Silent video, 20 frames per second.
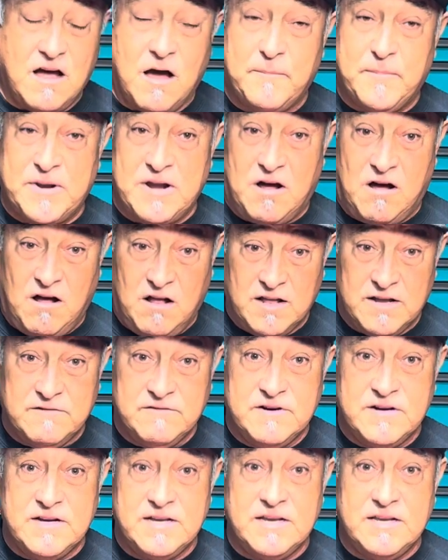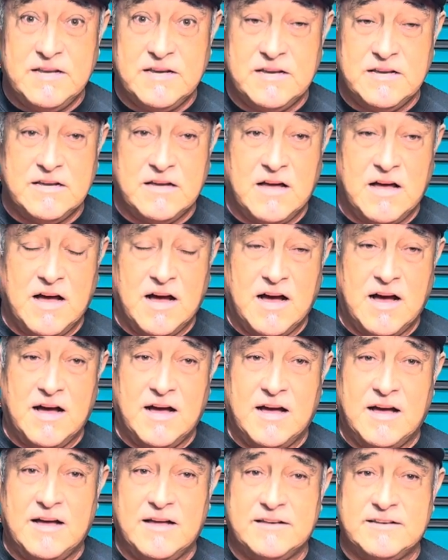in Hollywood.
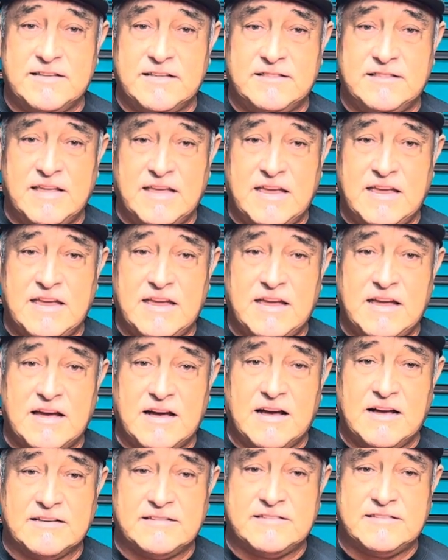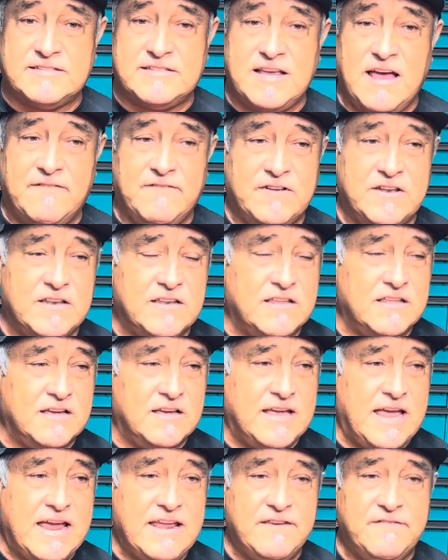Did the
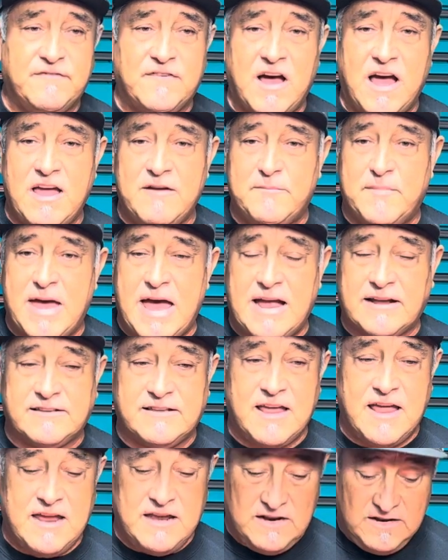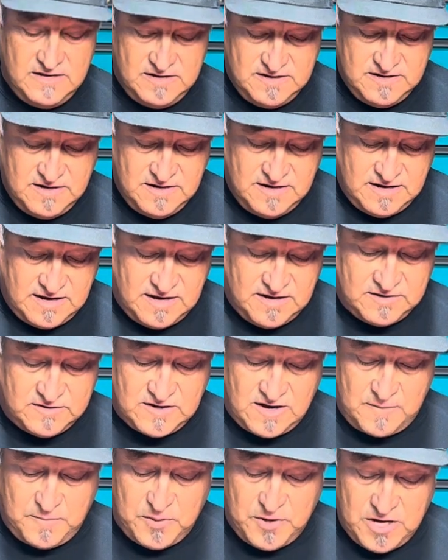85 back date. Is
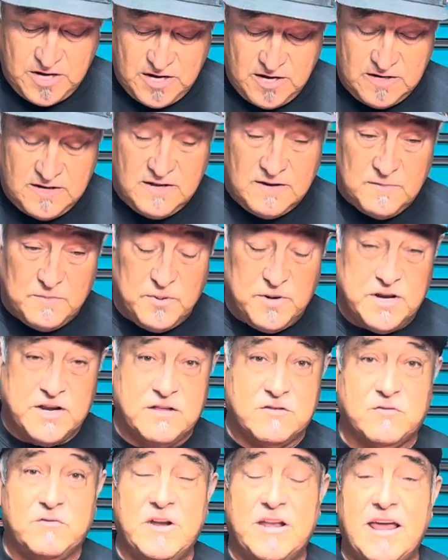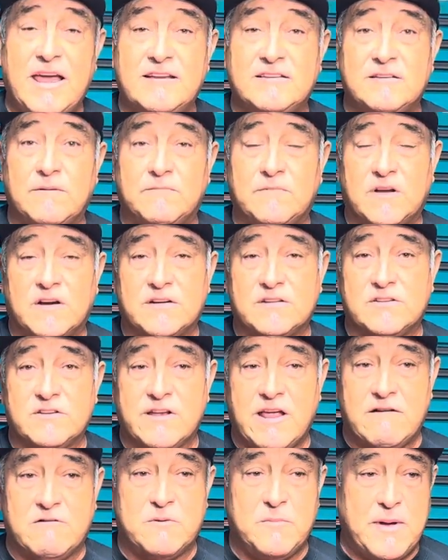a pretty good 3 days up there. So
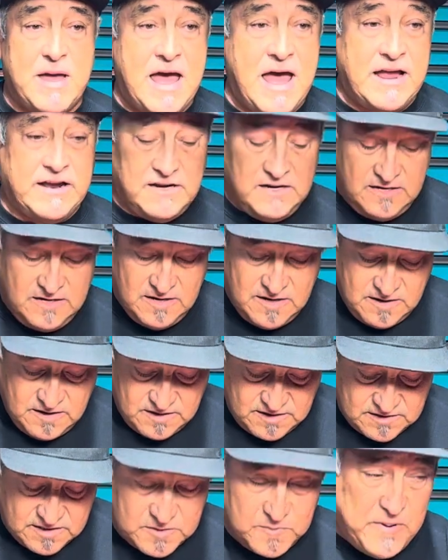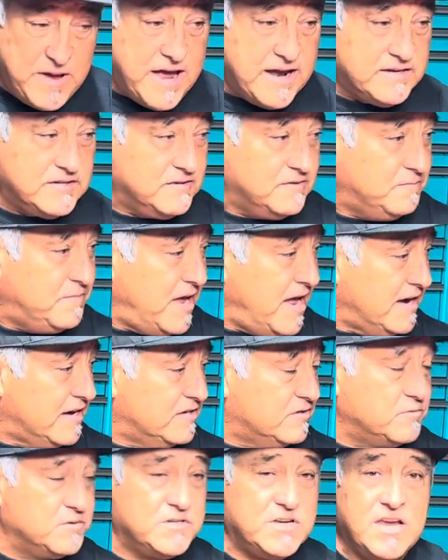now we're back. This
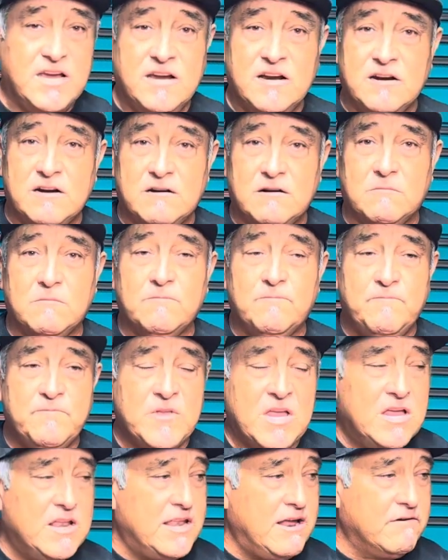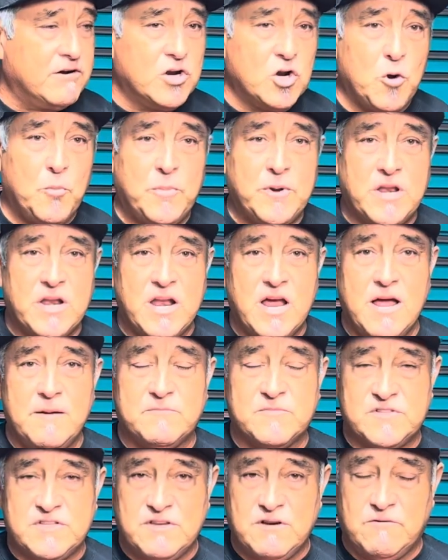package was here. Now we're going to open it
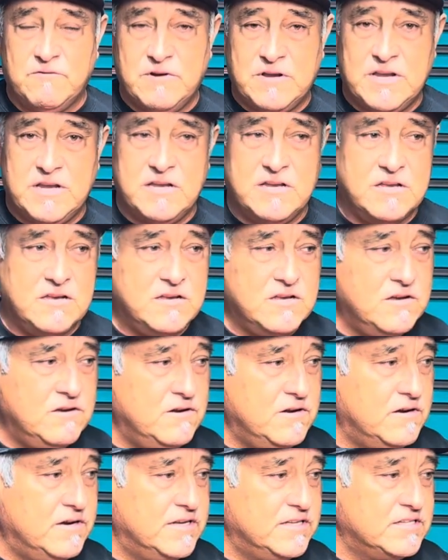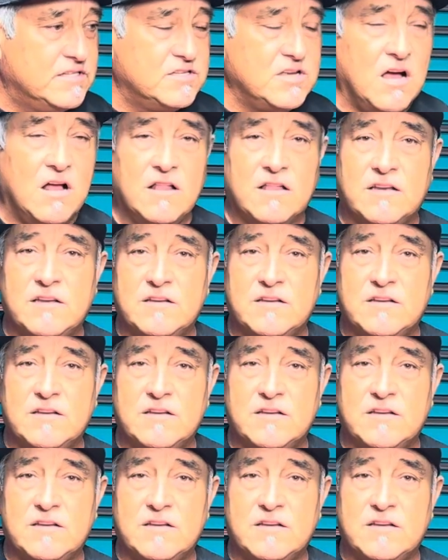up, see what we need to do to install it